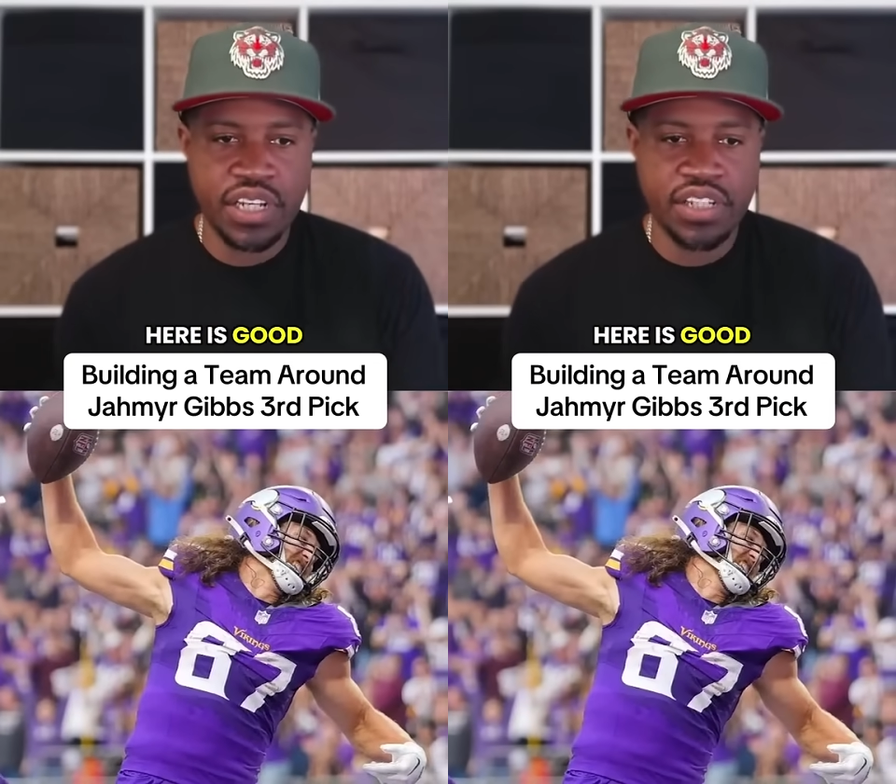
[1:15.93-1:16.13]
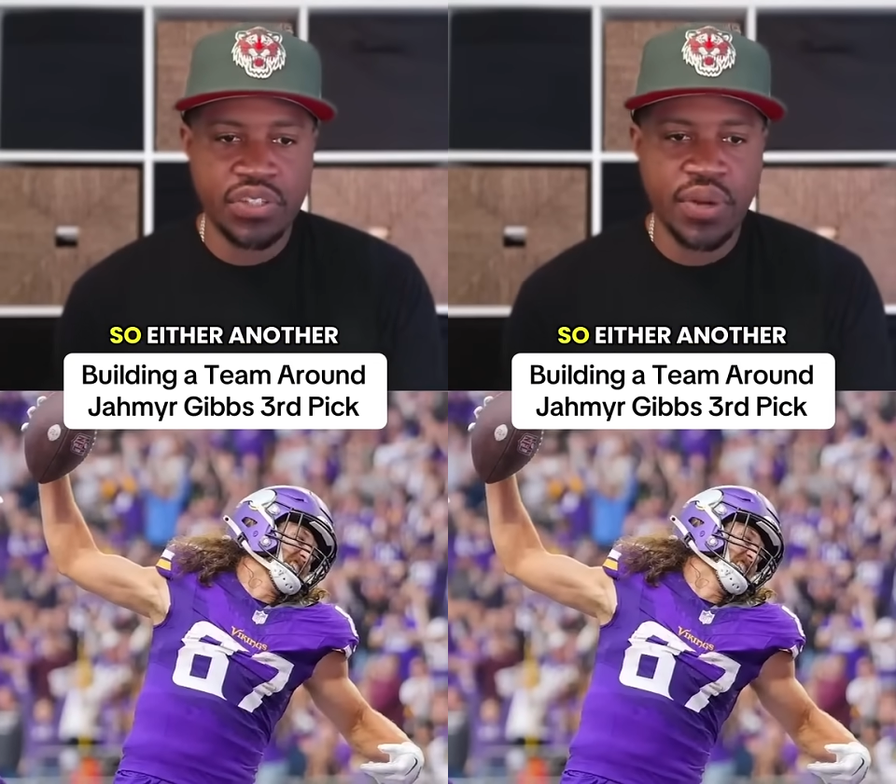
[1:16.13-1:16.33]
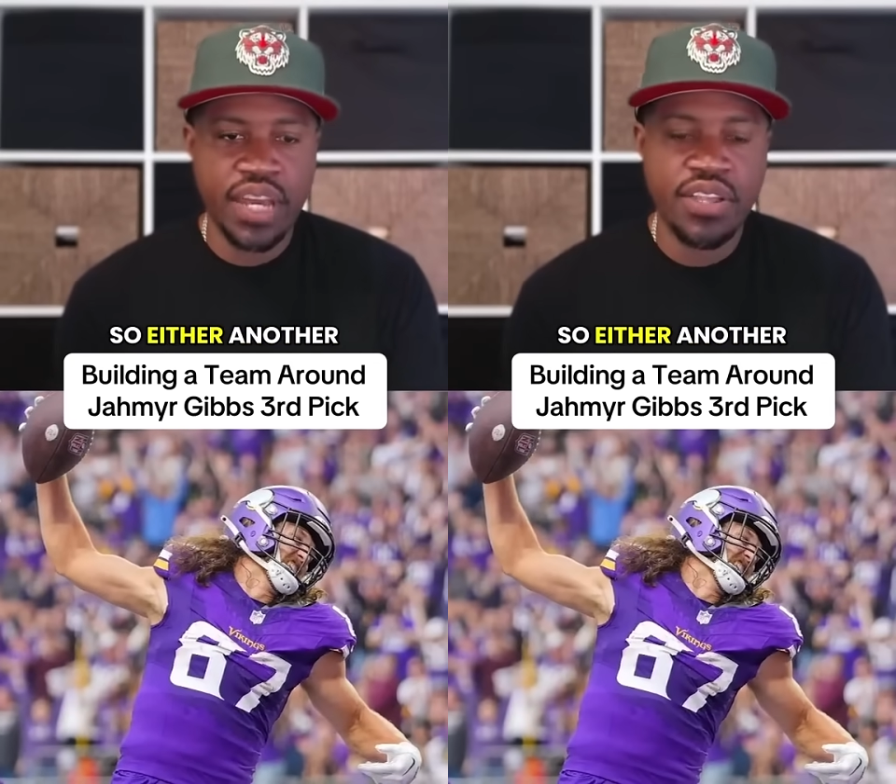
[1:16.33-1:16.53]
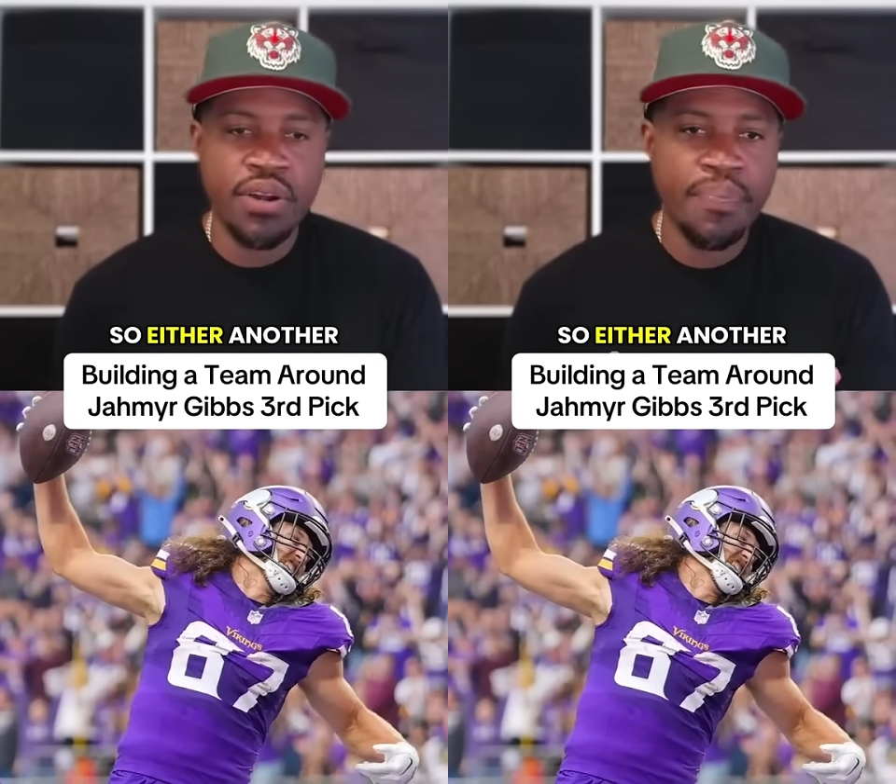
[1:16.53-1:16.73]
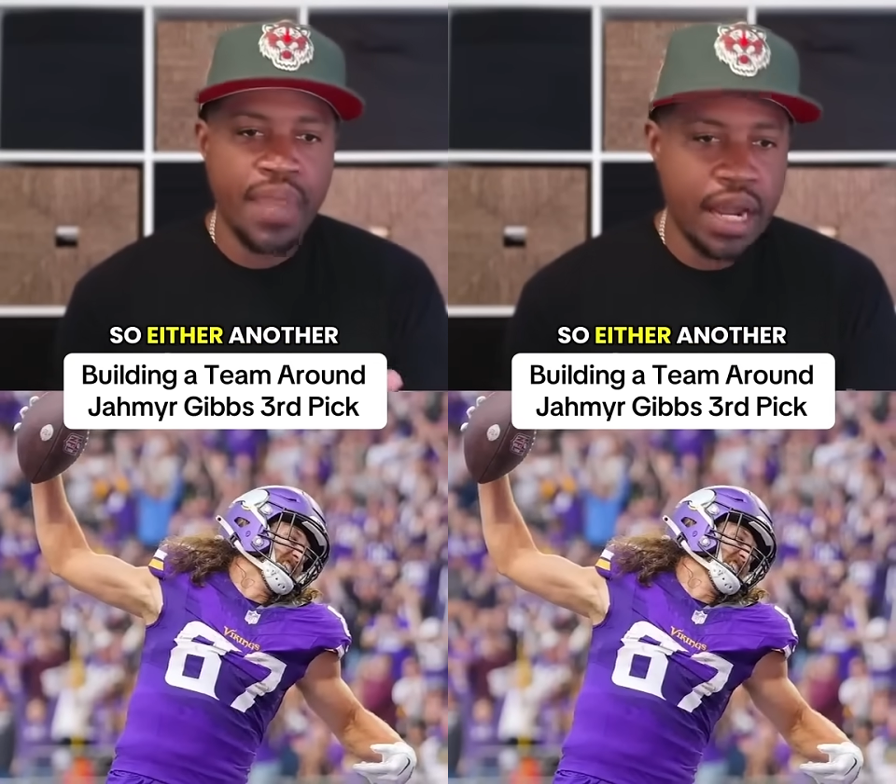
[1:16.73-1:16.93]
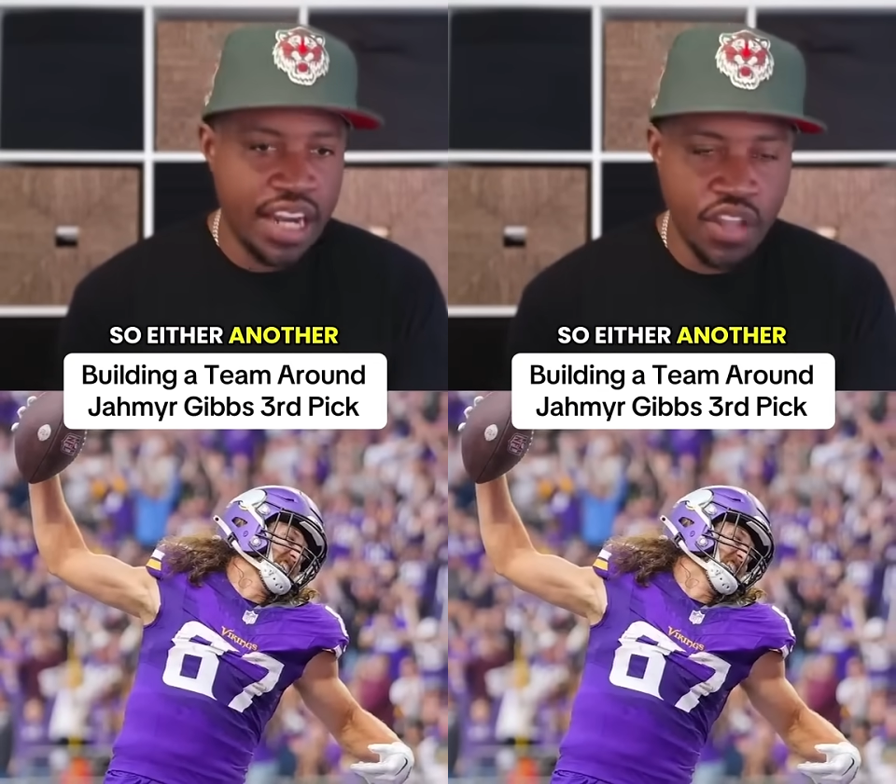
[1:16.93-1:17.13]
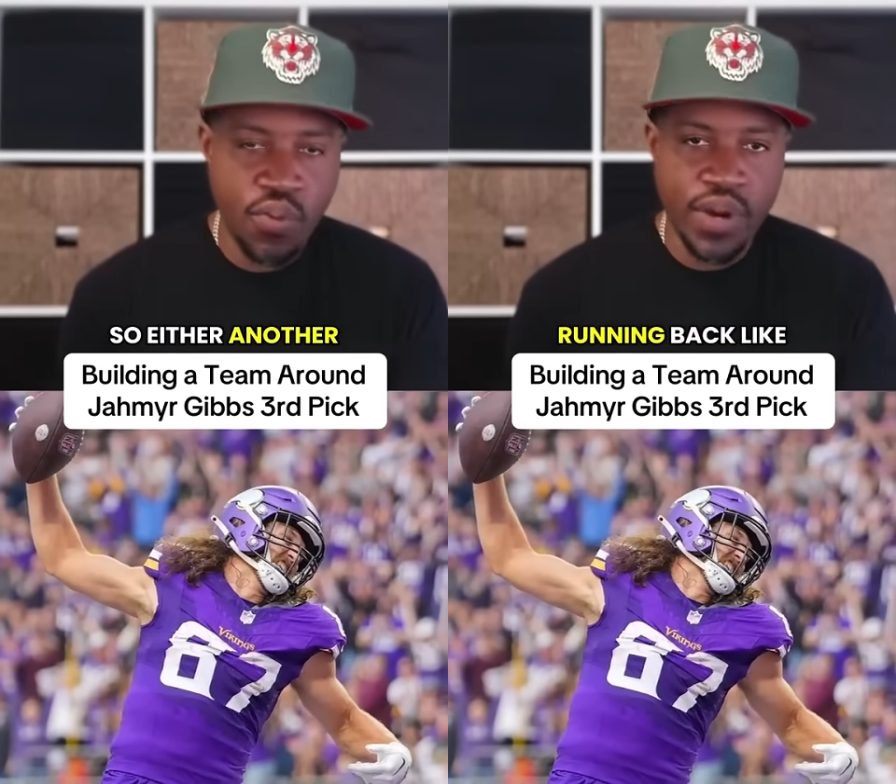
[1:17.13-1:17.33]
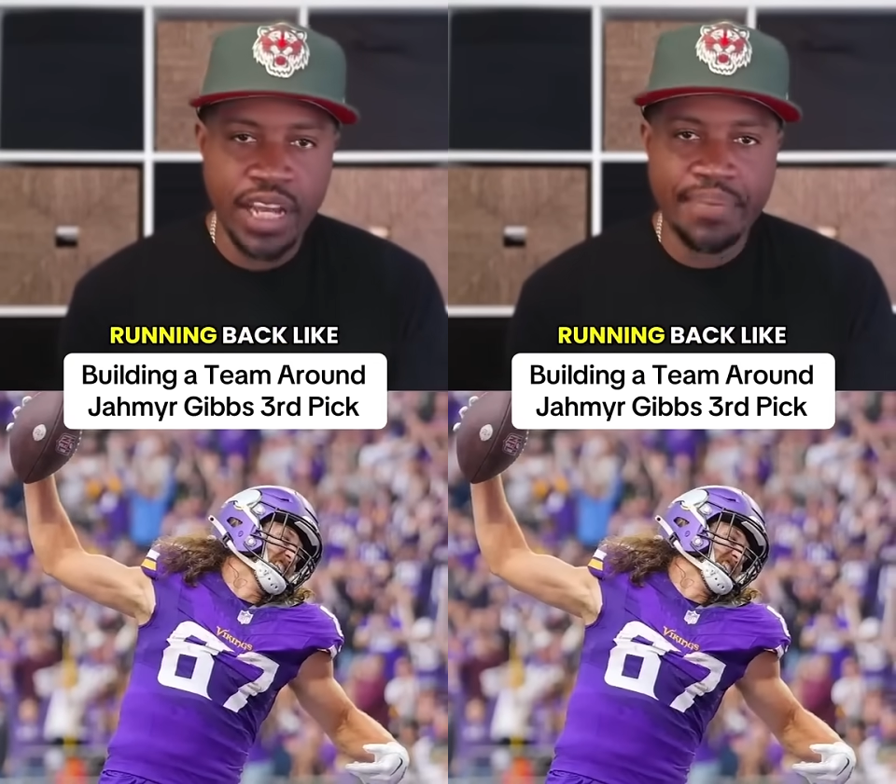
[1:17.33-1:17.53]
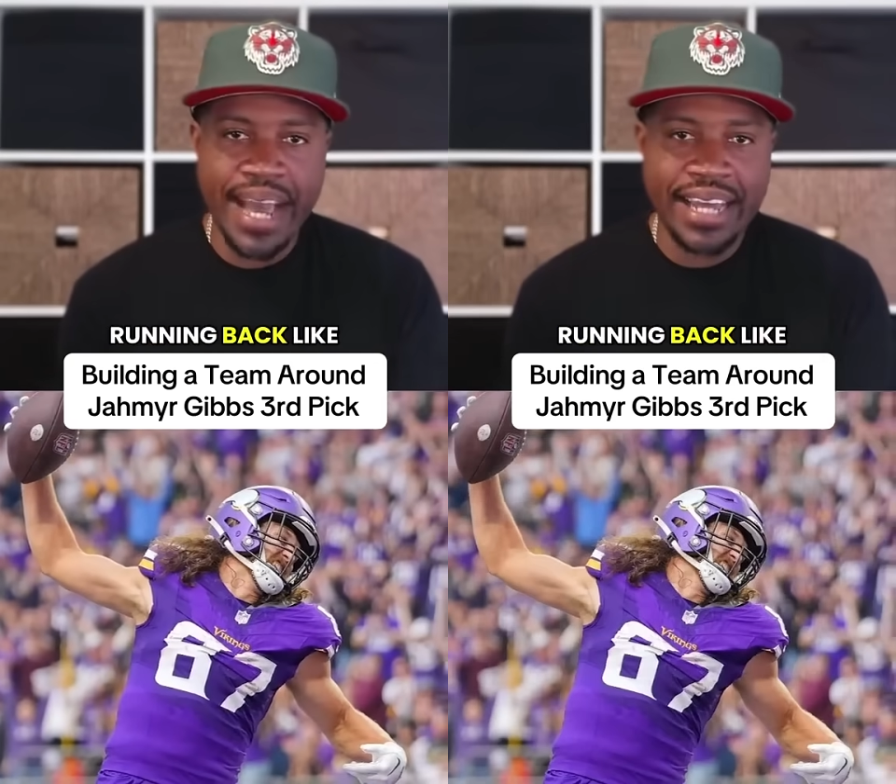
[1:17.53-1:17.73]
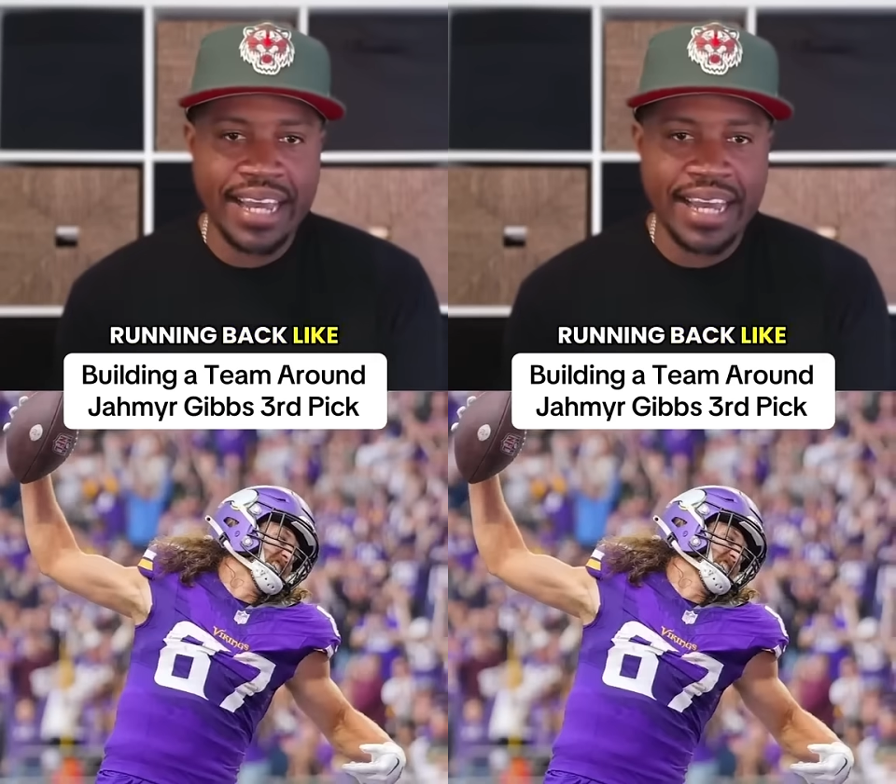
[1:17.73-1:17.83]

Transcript: So either another running back like a